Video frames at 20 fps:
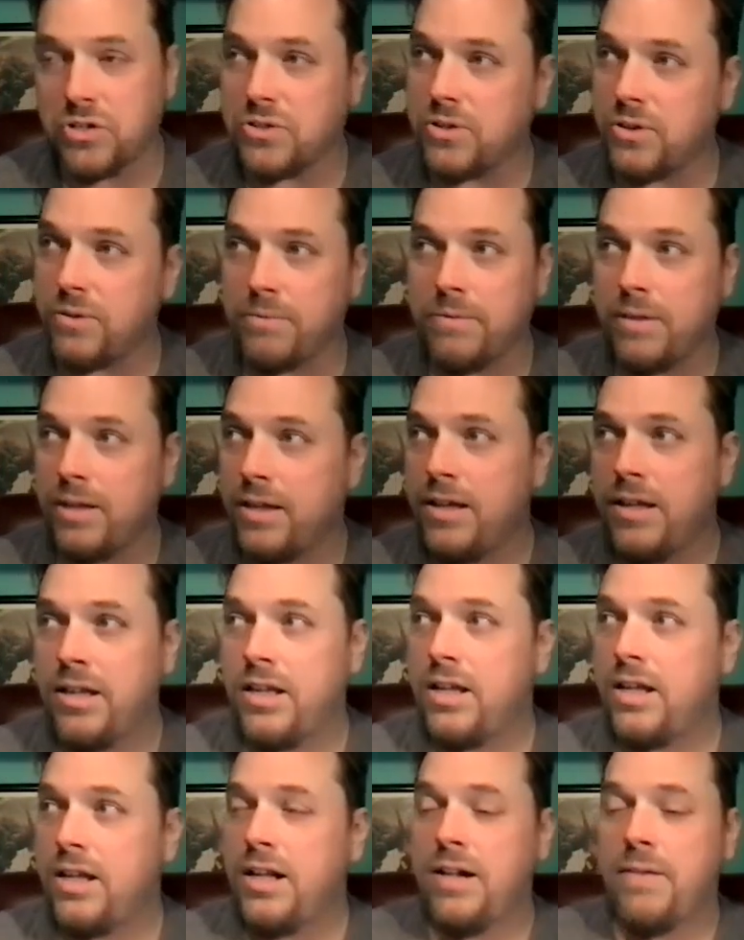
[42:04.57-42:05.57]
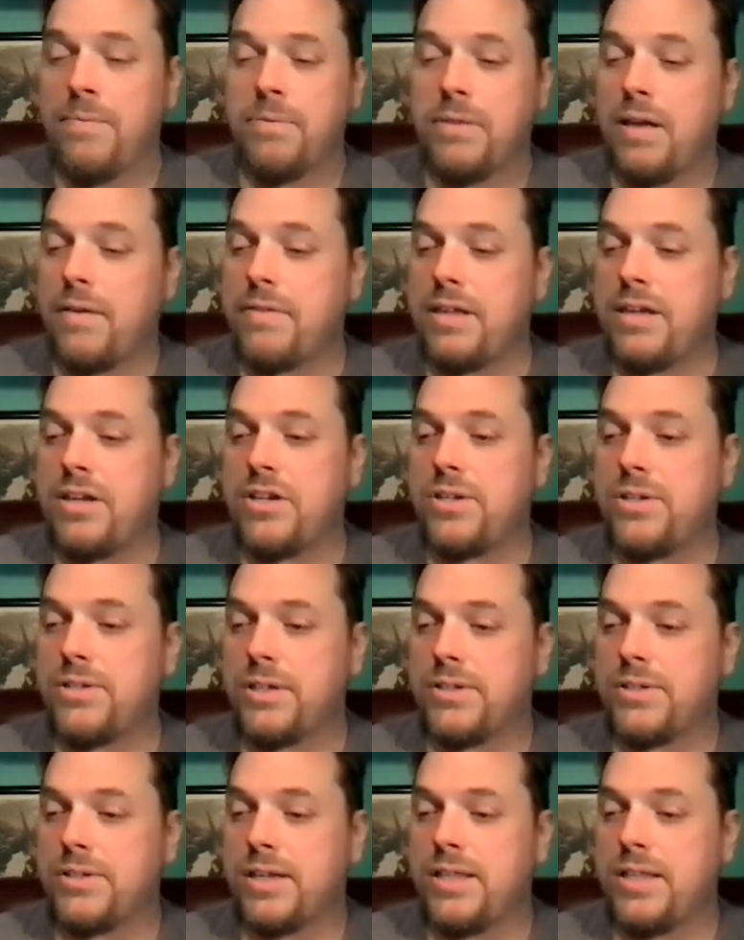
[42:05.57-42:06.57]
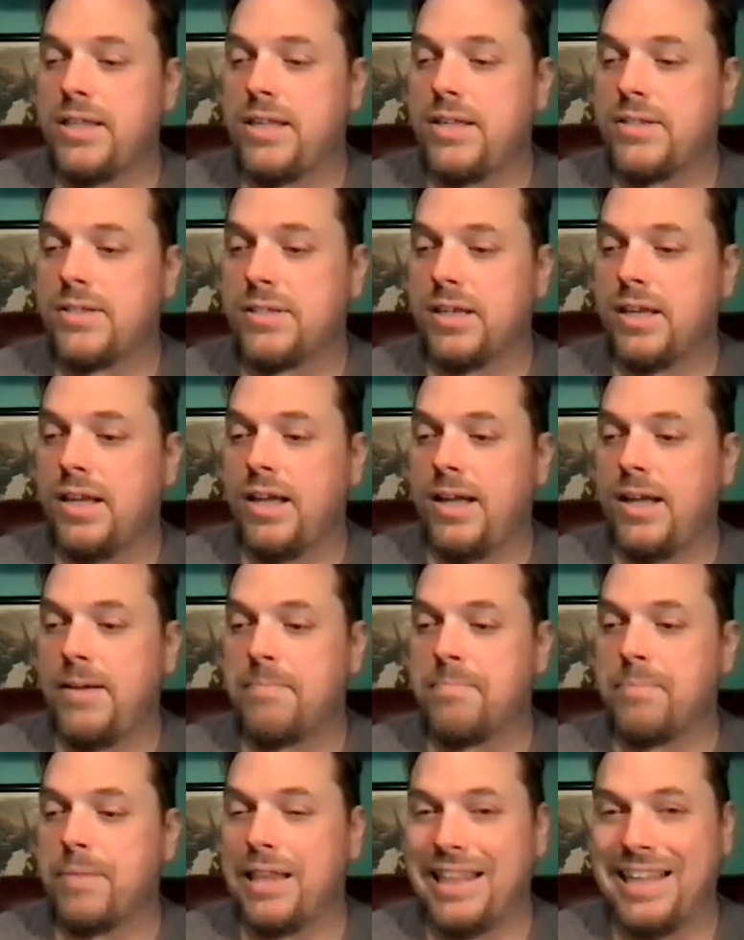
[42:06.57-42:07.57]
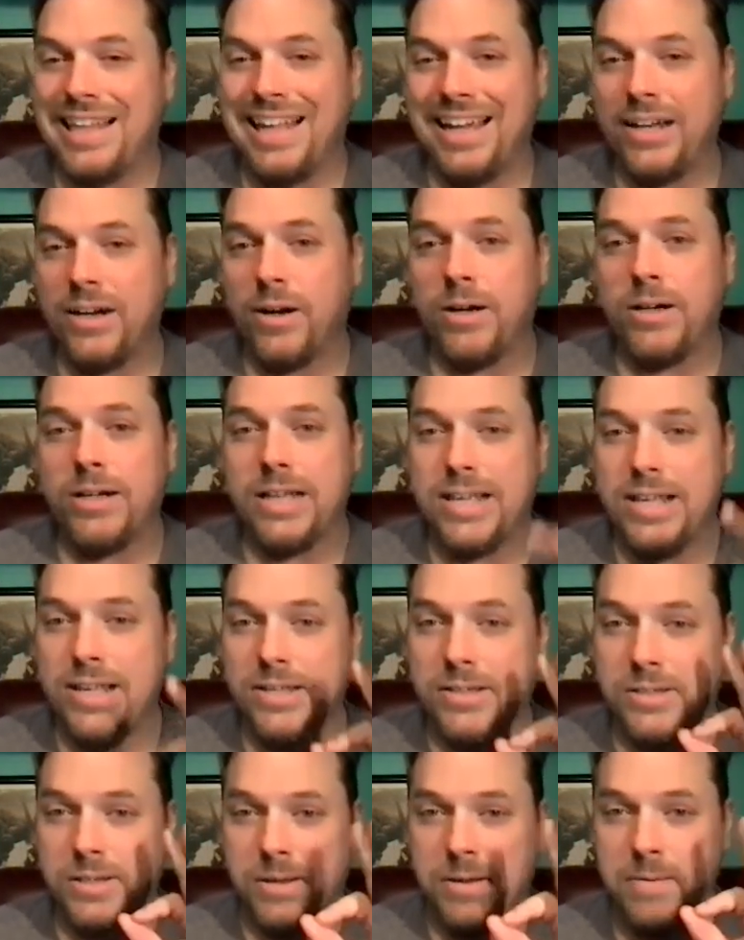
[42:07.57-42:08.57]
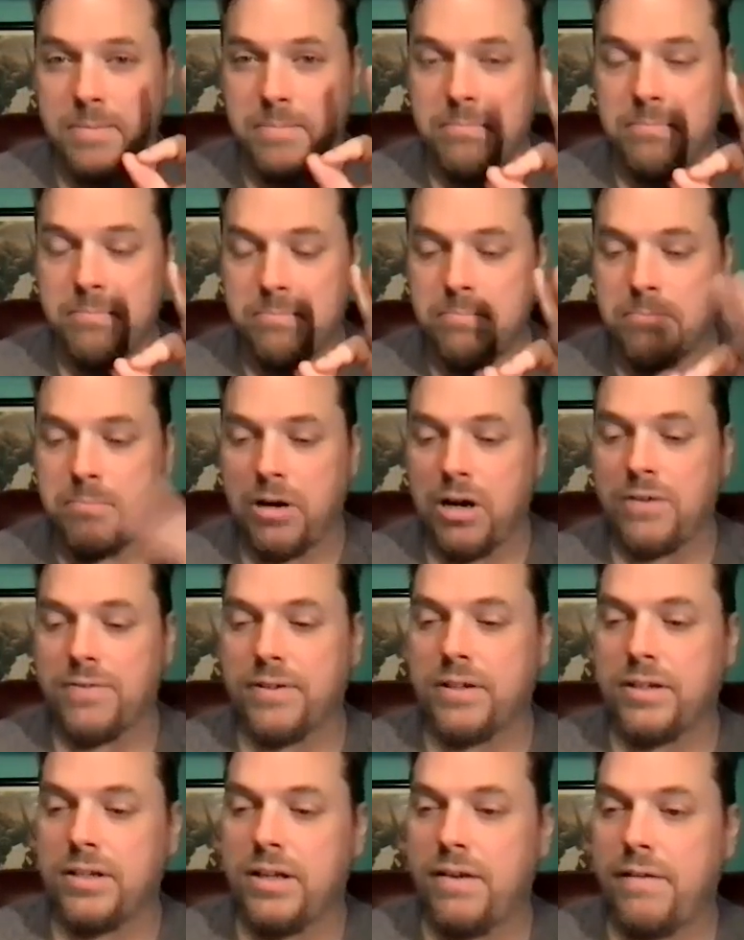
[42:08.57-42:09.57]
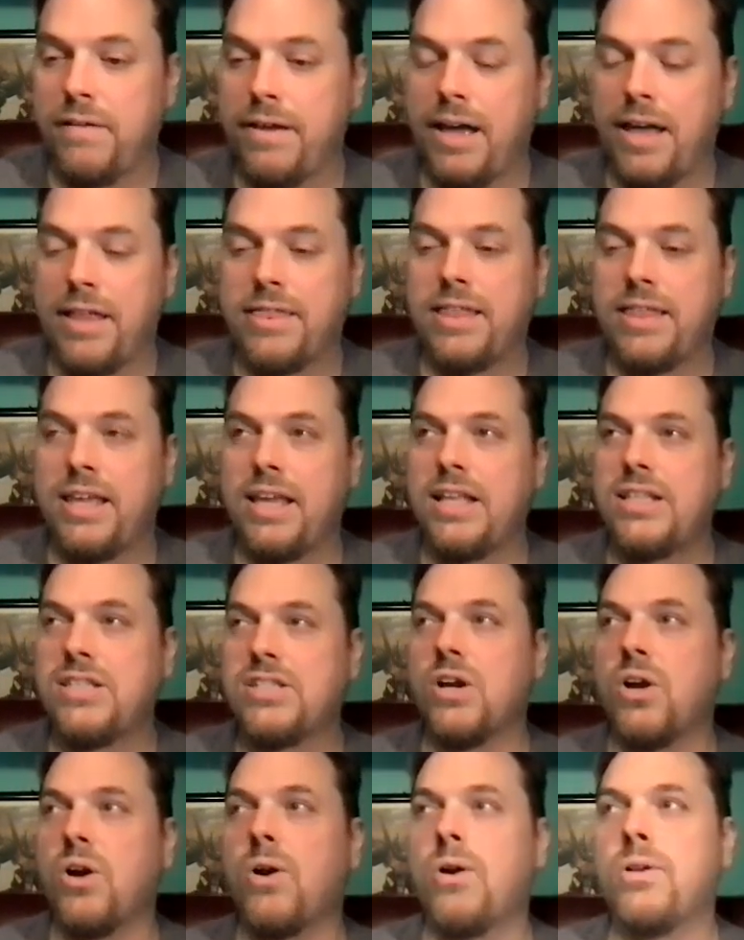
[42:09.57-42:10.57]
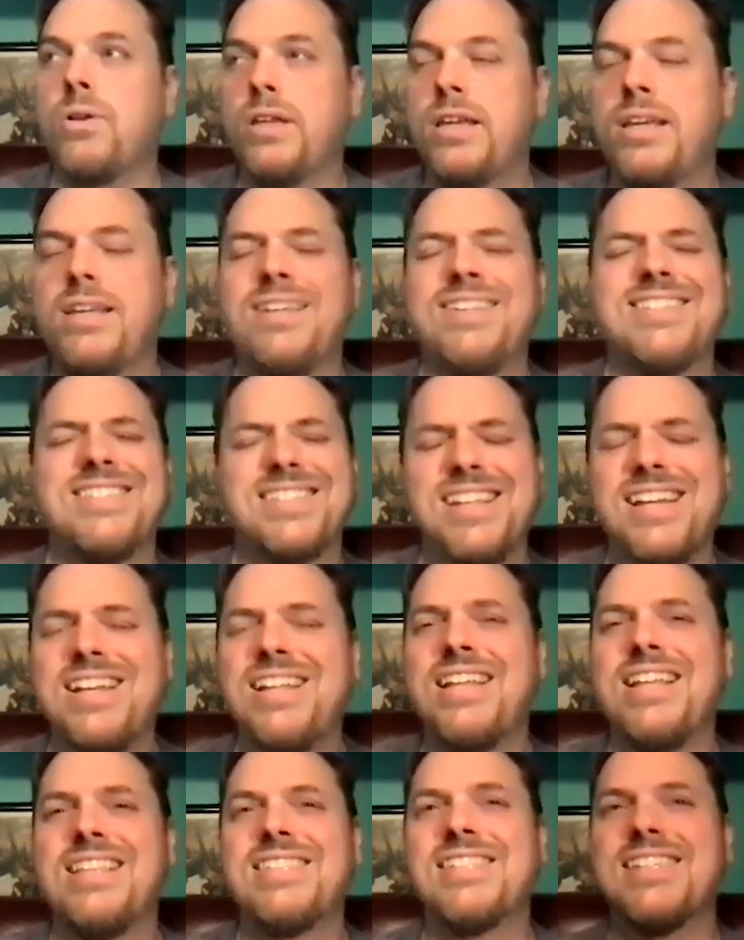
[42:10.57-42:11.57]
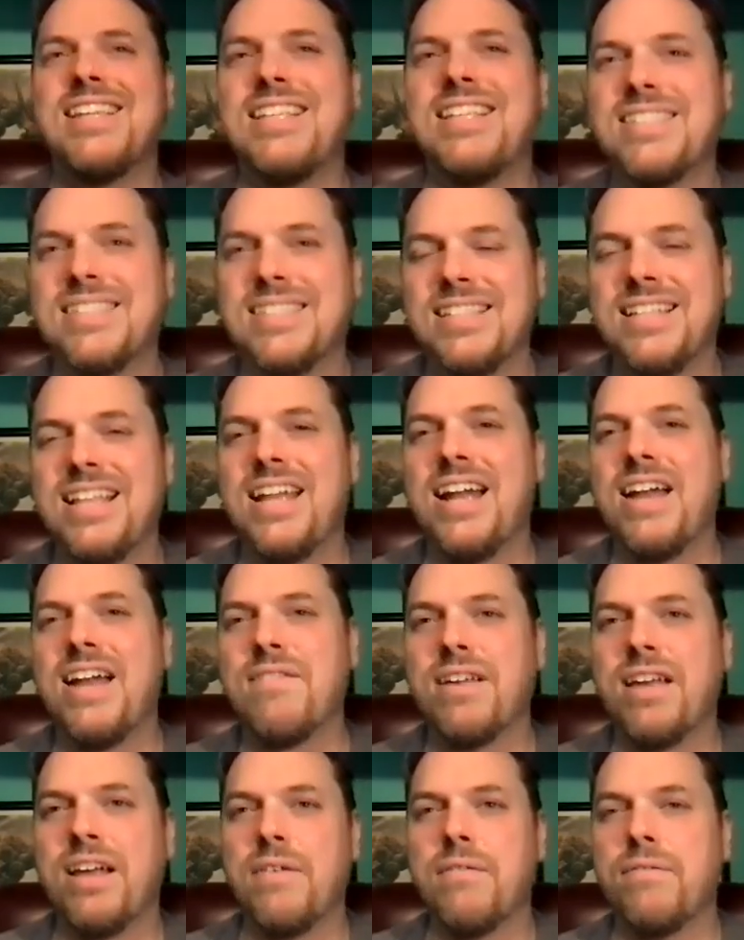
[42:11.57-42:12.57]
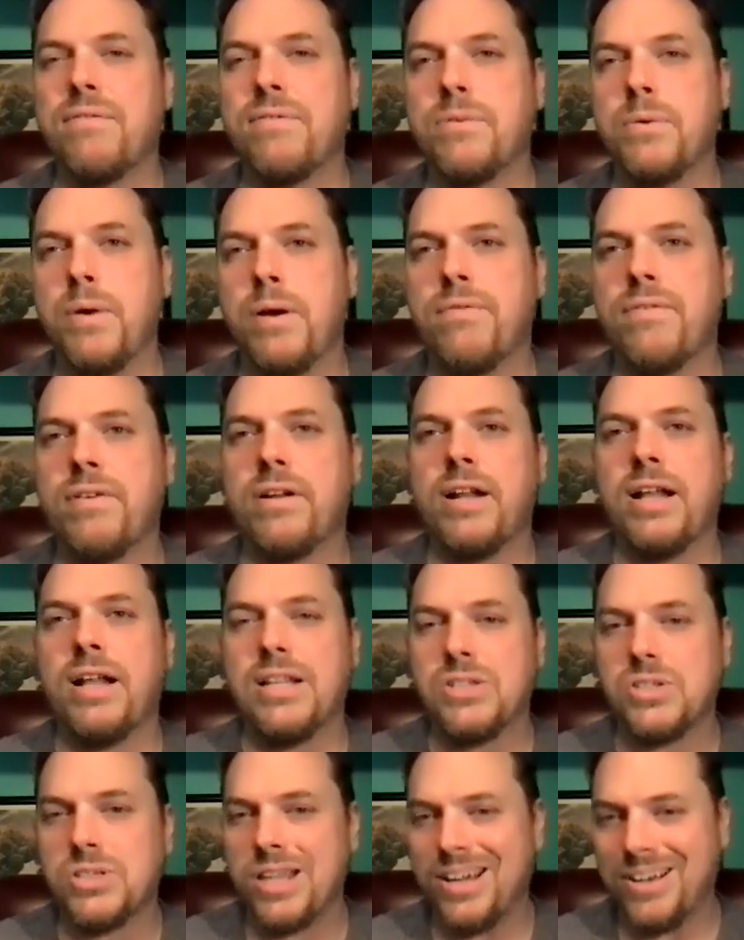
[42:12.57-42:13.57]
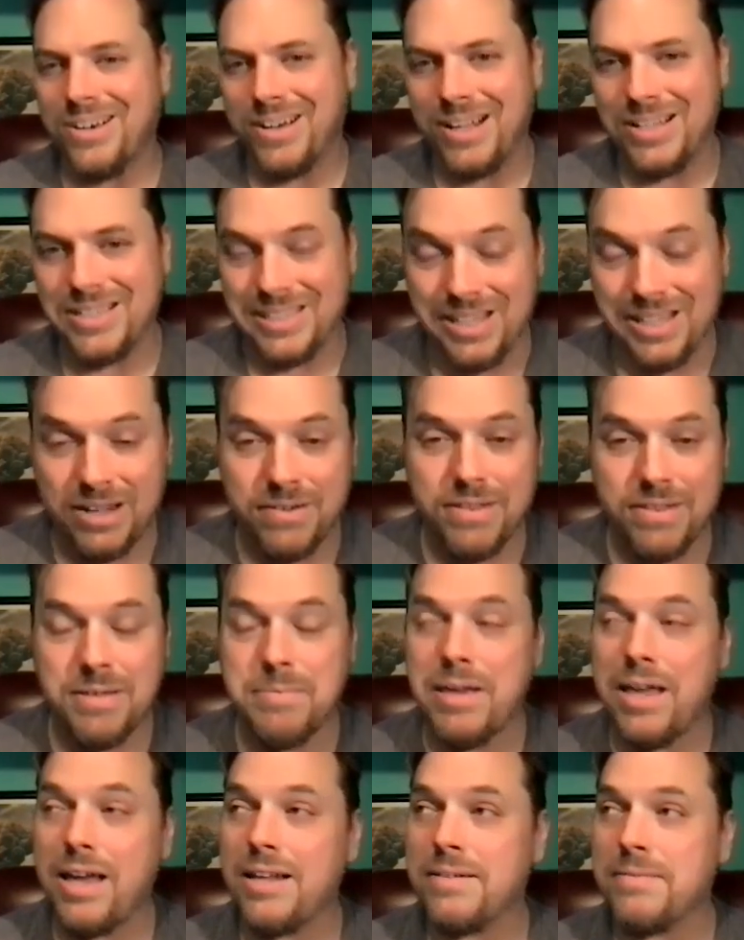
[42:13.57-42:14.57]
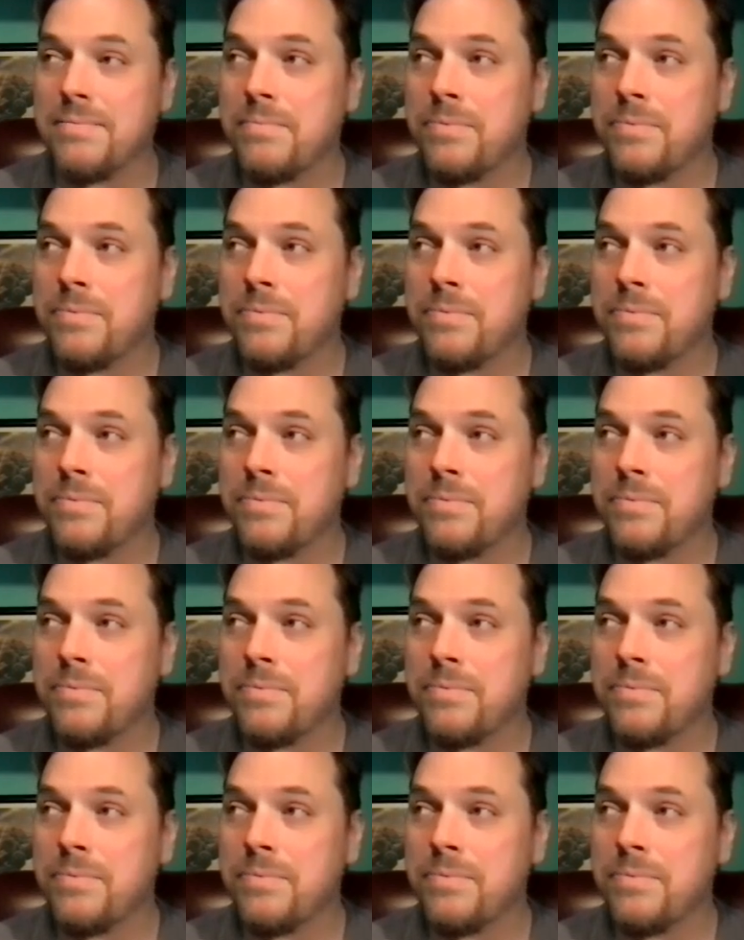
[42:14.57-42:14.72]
So, of the issues, I'll say this: line art is perfect. I mean, I think it's early still. It's they haven't quite figured out the standardized look of them yet.